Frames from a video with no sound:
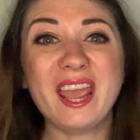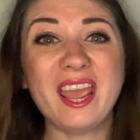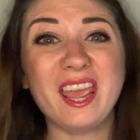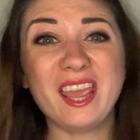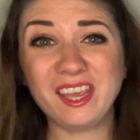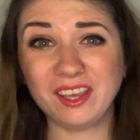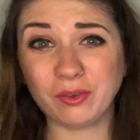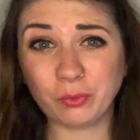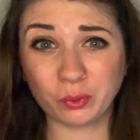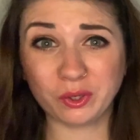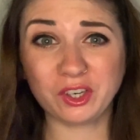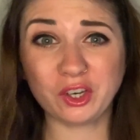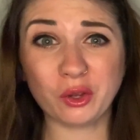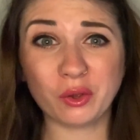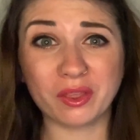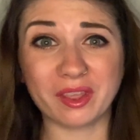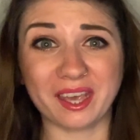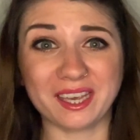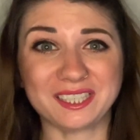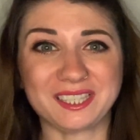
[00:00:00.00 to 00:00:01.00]
If we do
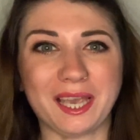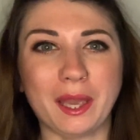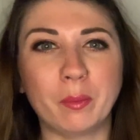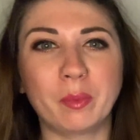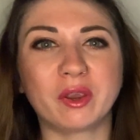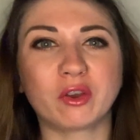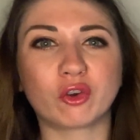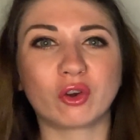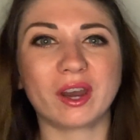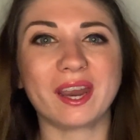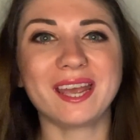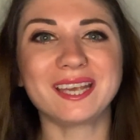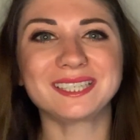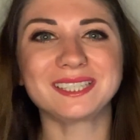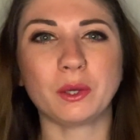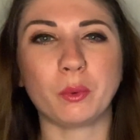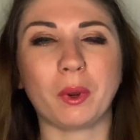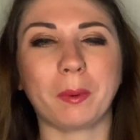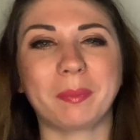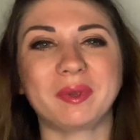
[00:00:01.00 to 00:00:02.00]
this and we create
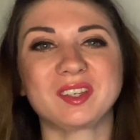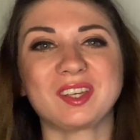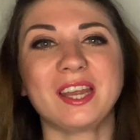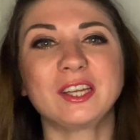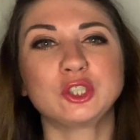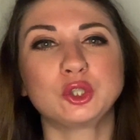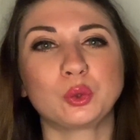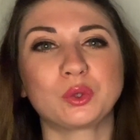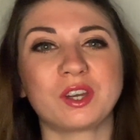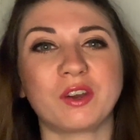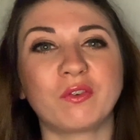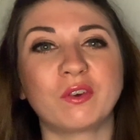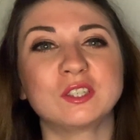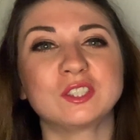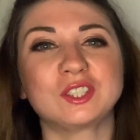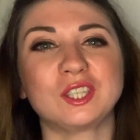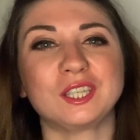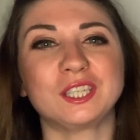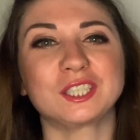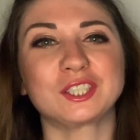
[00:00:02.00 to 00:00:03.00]
it with potential
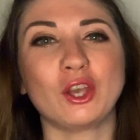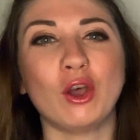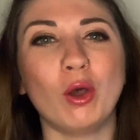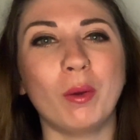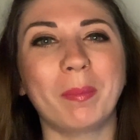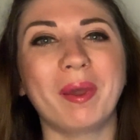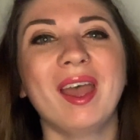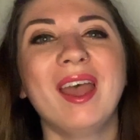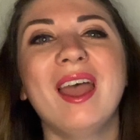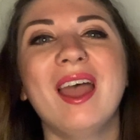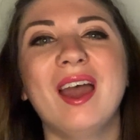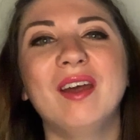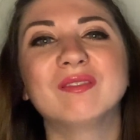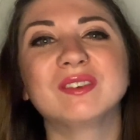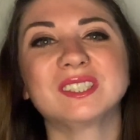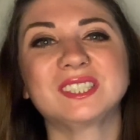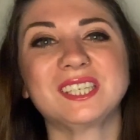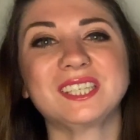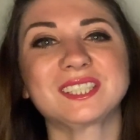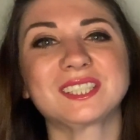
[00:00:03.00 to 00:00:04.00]
difference at the top and
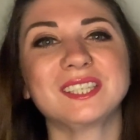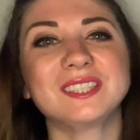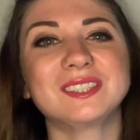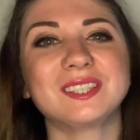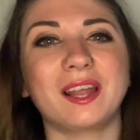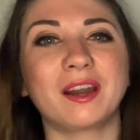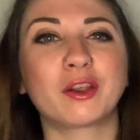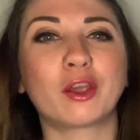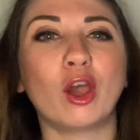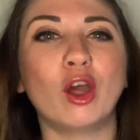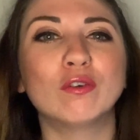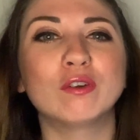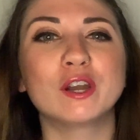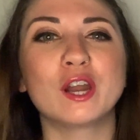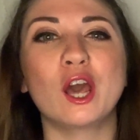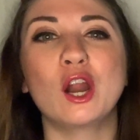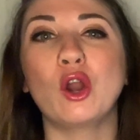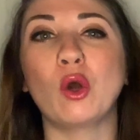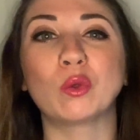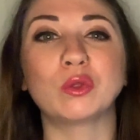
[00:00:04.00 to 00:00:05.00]
resistance and current
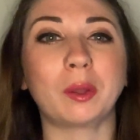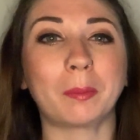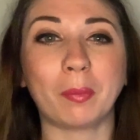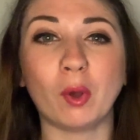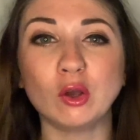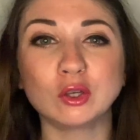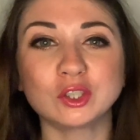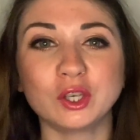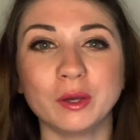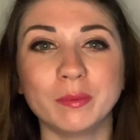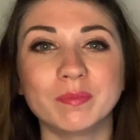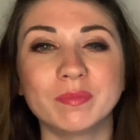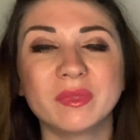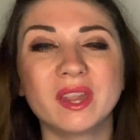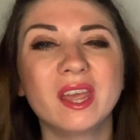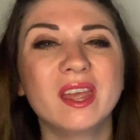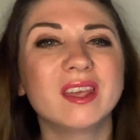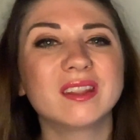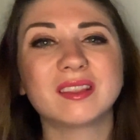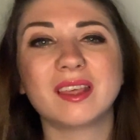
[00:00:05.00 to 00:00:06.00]
along the bottom,
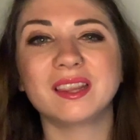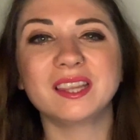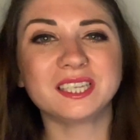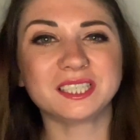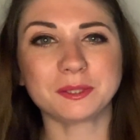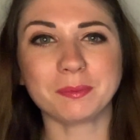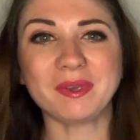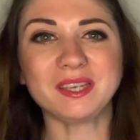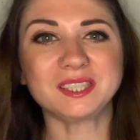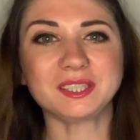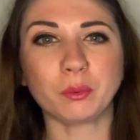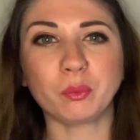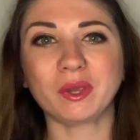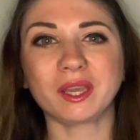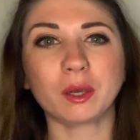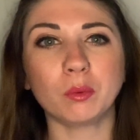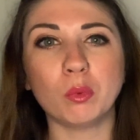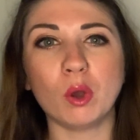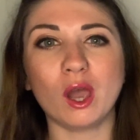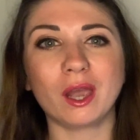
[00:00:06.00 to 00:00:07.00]
then this means that we
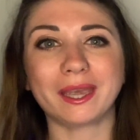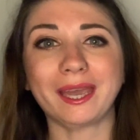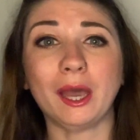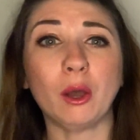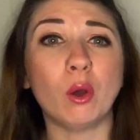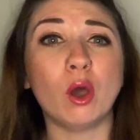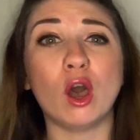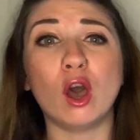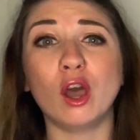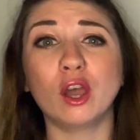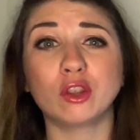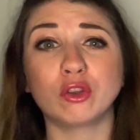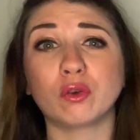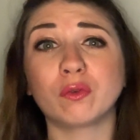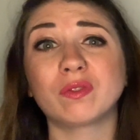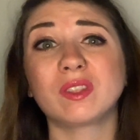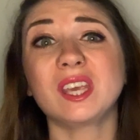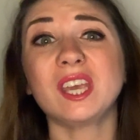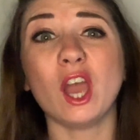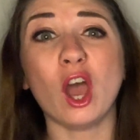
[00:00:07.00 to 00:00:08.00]
can work out either
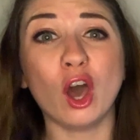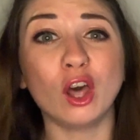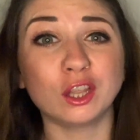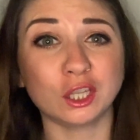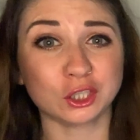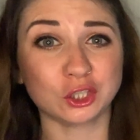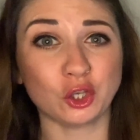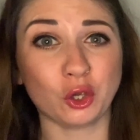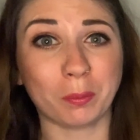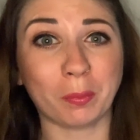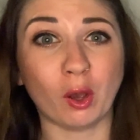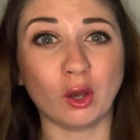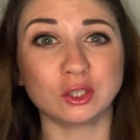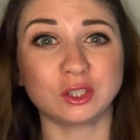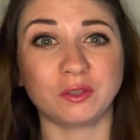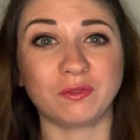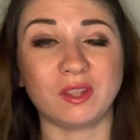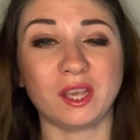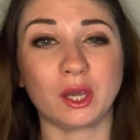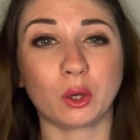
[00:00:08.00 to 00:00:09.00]
of the other two parts
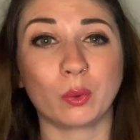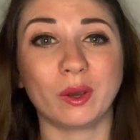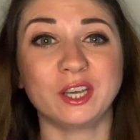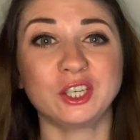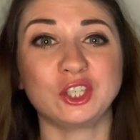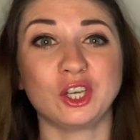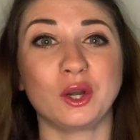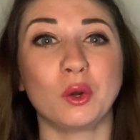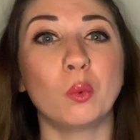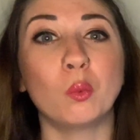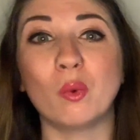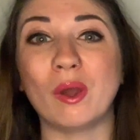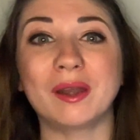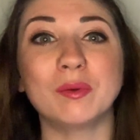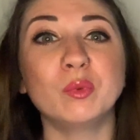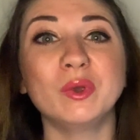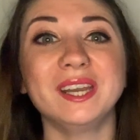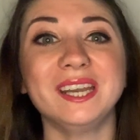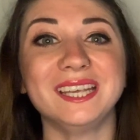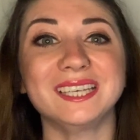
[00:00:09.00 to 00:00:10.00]
of the equation when
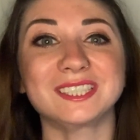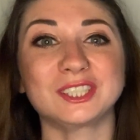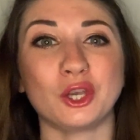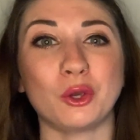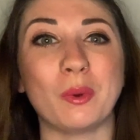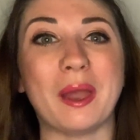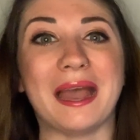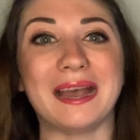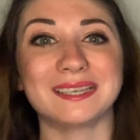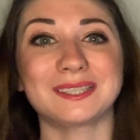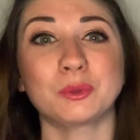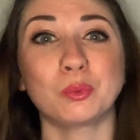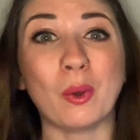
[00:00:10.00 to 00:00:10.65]
we need to as